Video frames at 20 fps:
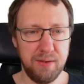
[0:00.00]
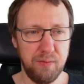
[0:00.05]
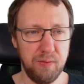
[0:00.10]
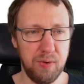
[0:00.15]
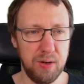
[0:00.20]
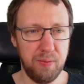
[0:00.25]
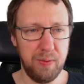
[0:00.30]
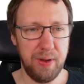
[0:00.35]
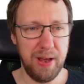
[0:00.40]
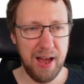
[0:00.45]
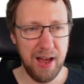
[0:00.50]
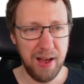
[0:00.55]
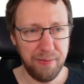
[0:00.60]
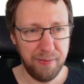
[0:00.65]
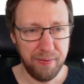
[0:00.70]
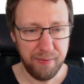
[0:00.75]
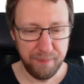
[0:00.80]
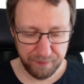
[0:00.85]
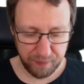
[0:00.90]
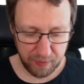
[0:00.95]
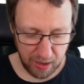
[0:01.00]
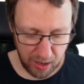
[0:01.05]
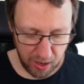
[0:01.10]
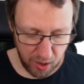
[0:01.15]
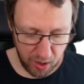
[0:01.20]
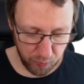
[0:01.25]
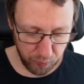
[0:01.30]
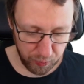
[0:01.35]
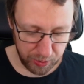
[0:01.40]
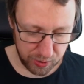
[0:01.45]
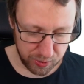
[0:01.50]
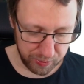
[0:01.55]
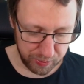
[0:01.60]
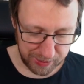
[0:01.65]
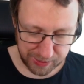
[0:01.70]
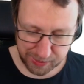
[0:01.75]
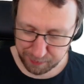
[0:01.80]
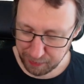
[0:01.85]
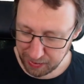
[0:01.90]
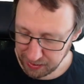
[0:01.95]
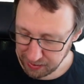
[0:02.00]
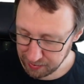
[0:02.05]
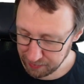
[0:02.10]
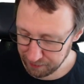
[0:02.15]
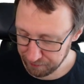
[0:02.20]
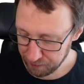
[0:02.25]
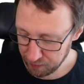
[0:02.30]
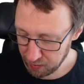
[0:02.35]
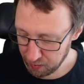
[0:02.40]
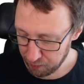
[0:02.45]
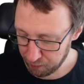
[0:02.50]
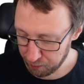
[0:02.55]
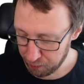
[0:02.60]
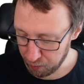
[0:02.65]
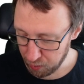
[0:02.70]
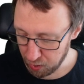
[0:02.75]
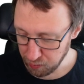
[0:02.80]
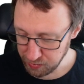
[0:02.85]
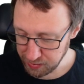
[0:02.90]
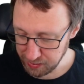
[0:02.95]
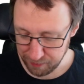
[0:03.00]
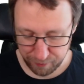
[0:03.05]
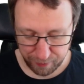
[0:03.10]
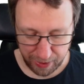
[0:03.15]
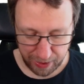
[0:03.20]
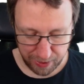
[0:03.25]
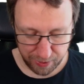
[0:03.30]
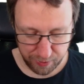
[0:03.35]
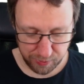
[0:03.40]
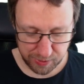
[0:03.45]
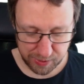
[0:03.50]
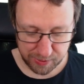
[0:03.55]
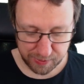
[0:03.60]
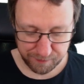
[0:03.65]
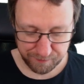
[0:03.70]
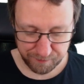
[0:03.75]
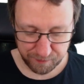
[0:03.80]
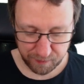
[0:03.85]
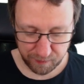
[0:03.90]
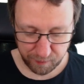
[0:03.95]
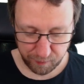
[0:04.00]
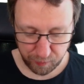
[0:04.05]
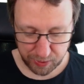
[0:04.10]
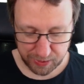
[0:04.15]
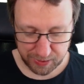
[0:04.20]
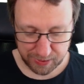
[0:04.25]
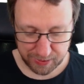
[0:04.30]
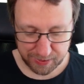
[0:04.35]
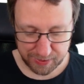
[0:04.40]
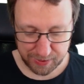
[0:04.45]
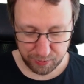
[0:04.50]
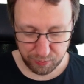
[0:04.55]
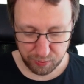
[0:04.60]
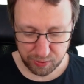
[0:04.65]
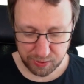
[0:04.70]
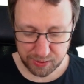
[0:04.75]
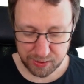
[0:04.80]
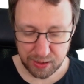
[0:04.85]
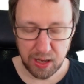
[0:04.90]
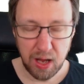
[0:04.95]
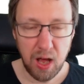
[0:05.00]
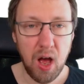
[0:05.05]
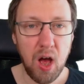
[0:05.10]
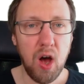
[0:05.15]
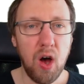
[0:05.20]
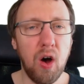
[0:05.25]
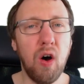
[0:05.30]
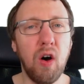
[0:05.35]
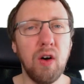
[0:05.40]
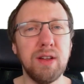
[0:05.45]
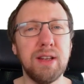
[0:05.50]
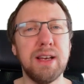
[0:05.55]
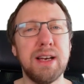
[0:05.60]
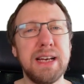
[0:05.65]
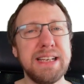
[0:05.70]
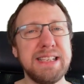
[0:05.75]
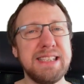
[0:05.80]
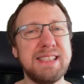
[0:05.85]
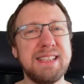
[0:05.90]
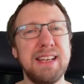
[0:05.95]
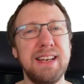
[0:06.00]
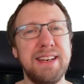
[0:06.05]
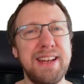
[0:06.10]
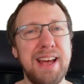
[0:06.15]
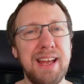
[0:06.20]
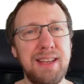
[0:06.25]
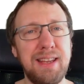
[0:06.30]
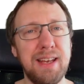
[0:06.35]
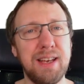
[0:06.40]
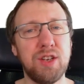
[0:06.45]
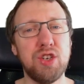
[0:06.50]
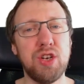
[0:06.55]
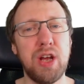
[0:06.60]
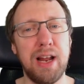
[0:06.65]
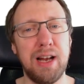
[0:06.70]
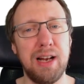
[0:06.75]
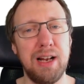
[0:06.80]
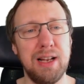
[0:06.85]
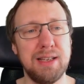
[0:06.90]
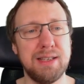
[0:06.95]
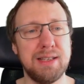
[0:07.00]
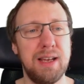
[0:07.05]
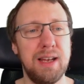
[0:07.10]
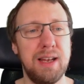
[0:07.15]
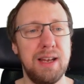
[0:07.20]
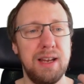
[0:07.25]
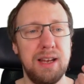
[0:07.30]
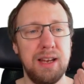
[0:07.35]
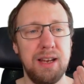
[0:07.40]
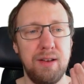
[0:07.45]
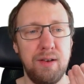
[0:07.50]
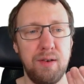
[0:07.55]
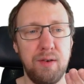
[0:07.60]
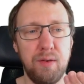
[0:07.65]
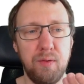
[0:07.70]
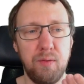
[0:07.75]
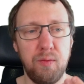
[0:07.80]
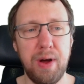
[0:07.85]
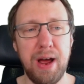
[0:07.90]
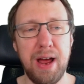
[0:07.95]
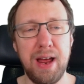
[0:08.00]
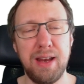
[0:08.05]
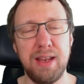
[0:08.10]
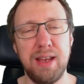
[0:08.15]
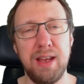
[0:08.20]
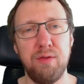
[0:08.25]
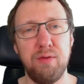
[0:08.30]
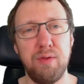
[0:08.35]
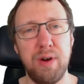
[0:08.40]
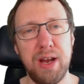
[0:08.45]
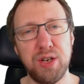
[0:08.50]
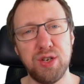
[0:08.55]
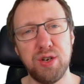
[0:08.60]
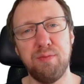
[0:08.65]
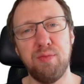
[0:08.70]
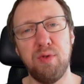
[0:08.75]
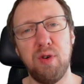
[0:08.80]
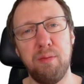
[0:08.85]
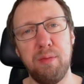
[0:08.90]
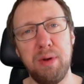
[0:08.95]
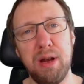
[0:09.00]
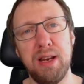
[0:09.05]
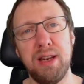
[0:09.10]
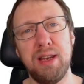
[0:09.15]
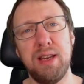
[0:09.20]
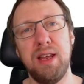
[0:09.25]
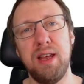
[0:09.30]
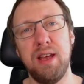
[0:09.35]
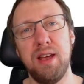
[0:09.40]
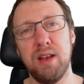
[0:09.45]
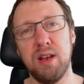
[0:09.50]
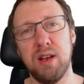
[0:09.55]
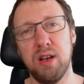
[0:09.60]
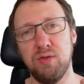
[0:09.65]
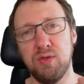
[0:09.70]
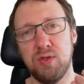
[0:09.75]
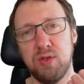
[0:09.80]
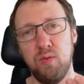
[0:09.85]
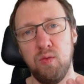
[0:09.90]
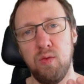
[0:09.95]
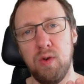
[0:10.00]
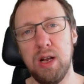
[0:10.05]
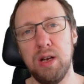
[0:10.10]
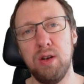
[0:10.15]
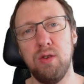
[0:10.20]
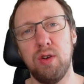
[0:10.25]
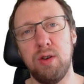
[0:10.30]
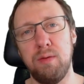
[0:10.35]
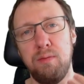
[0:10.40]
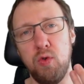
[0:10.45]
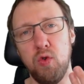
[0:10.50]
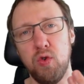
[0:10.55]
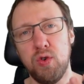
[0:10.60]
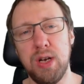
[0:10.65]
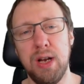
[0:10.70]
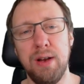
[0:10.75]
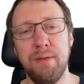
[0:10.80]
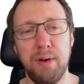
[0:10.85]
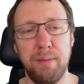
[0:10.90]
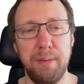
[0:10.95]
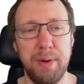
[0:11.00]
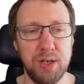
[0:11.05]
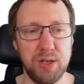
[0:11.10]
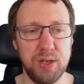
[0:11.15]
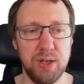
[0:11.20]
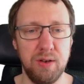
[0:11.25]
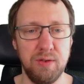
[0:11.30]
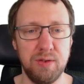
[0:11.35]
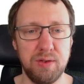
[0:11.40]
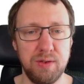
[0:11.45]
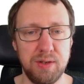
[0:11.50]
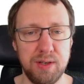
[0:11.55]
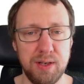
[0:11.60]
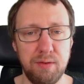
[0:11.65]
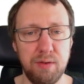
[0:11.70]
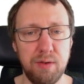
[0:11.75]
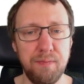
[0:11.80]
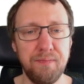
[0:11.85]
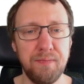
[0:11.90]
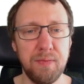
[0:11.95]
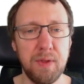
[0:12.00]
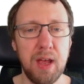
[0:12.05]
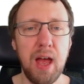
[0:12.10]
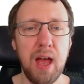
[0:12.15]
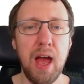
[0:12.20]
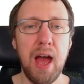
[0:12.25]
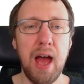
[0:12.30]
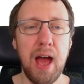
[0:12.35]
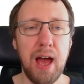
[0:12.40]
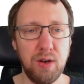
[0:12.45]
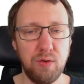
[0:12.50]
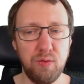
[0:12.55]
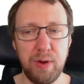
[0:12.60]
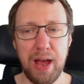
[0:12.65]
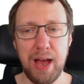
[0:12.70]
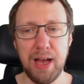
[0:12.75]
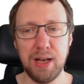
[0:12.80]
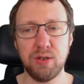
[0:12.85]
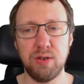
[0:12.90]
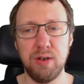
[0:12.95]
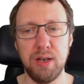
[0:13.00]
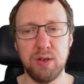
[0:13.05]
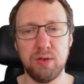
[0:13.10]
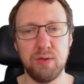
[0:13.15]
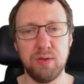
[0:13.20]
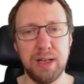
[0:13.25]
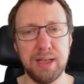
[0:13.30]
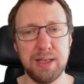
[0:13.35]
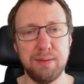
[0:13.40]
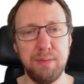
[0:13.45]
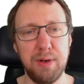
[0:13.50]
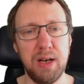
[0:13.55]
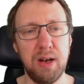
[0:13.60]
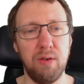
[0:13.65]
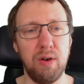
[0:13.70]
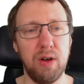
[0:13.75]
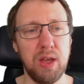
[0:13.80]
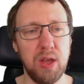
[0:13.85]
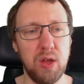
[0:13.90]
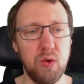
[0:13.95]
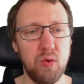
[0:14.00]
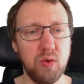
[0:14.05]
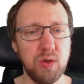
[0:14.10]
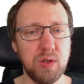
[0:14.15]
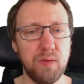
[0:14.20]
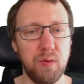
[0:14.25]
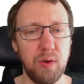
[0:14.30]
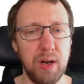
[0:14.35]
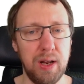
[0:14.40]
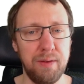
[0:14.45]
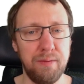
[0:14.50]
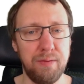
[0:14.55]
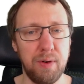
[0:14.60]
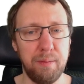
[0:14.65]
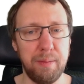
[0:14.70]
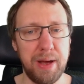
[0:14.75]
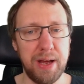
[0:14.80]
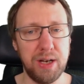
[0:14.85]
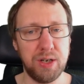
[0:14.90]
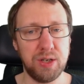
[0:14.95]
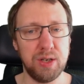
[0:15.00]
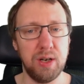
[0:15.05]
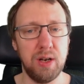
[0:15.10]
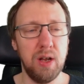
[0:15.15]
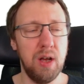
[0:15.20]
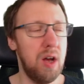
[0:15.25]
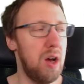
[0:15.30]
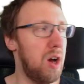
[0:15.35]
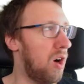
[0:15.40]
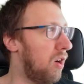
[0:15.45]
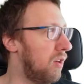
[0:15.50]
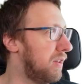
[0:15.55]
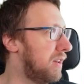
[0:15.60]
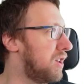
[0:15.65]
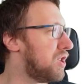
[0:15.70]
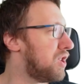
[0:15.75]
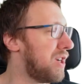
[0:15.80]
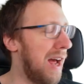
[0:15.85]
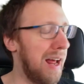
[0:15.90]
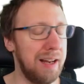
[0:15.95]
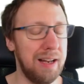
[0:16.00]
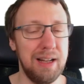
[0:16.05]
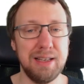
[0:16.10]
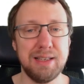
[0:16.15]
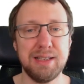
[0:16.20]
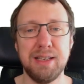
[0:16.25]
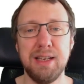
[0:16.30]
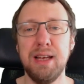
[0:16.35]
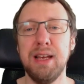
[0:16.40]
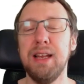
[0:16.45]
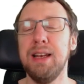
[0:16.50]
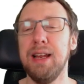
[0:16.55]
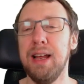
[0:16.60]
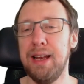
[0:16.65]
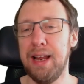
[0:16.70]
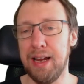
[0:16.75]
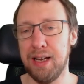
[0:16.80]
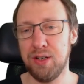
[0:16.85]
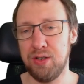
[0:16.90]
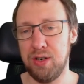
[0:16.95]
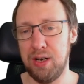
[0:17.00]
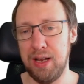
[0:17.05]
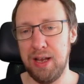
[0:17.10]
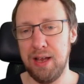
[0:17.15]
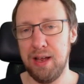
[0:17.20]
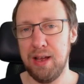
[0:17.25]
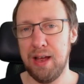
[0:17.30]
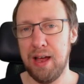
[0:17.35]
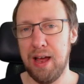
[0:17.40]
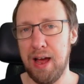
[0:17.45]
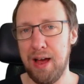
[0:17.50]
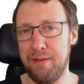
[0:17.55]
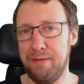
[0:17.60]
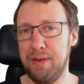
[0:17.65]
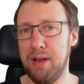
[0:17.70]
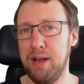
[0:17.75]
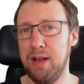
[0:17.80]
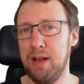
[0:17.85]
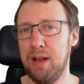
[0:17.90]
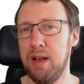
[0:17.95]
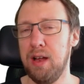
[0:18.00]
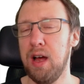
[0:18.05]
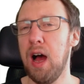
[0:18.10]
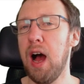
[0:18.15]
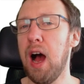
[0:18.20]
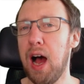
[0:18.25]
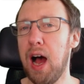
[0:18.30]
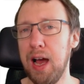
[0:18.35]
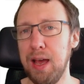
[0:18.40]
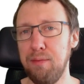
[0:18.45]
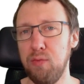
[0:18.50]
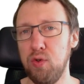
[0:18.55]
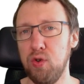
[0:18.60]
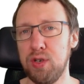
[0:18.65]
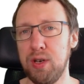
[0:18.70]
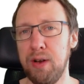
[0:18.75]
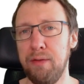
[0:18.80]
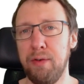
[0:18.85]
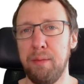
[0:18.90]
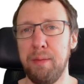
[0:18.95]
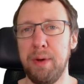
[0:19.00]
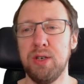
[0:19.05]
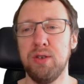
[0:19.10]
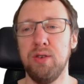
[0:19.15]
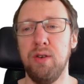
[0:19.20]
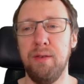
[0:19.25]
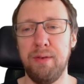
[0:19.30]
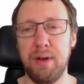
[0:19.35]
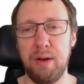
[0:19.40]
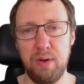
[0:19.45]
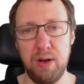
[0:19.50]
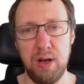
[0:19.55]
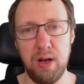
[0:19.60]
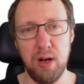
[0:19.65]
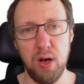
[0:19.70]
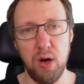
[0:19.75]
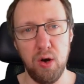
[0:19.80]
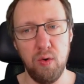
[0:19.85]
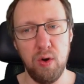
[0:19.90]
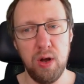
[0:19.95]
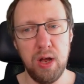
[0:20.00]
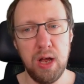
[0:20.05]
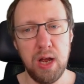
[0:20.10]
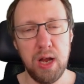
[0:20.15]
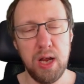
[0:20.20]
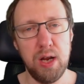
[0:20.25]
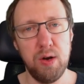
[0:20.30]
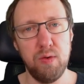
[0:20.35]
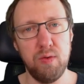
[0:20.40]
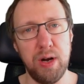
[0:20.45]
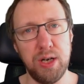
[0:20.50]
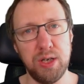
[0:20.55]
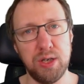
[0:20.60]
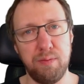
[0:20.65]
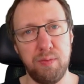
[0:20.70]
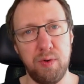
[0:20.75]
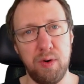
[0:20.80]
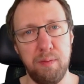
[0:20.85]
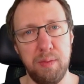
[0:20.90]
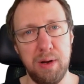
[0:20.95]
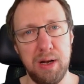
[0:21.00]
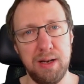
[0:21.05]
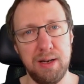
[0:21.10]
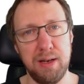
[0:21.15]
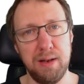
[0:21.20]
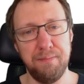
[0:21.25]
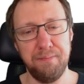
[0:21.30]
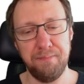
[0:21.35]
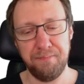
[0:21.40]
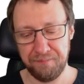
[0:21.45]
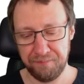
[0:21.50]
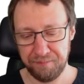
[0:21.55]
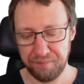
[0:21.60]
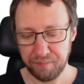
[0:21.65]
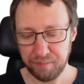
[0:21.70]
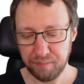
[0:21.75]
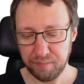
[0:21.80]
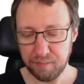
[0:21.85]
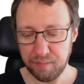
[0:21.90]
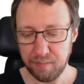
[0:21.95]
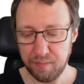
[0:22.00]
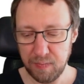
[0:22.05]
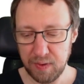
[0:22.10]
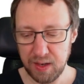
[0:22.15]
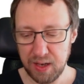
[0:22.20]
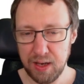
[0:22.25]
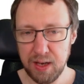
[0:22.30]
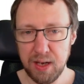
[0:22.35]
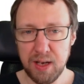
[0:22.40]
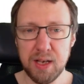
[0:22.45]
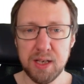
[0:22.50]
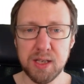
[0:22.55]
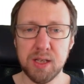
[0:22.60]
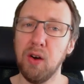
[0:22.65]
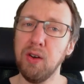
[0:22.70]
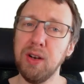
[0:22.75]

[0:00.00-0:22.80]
what we have, we transmit frozen values, for instance zeros, on the synthetic channels where the erasure probability goes to 1 or the mutual information goes to 0. And we actually transmit our useful information on the channels that actually have a high mutual information or very low erasure probability. So how